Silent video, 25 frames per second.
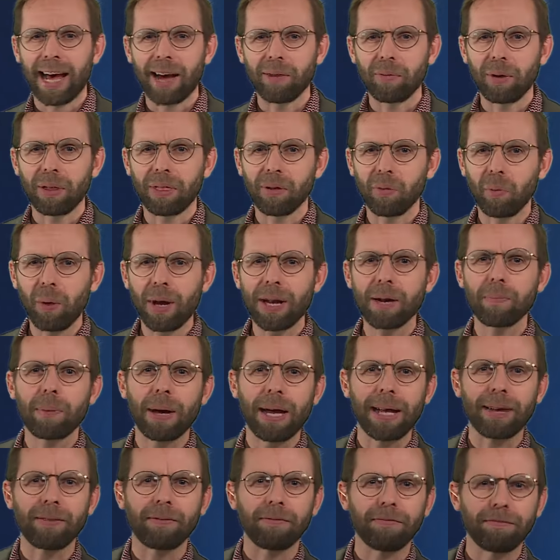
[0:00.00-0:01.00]
And with the wind
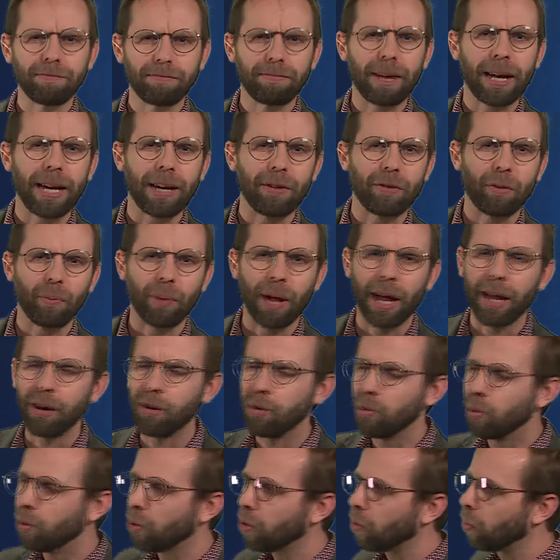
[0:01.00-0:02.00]
being mainly from
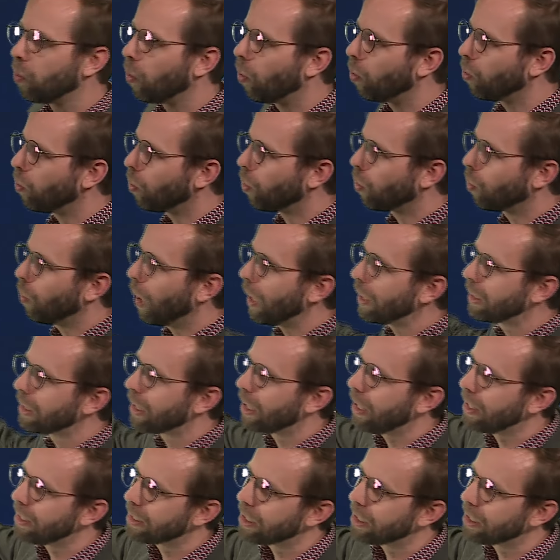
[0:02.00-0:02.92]
that north or northwest,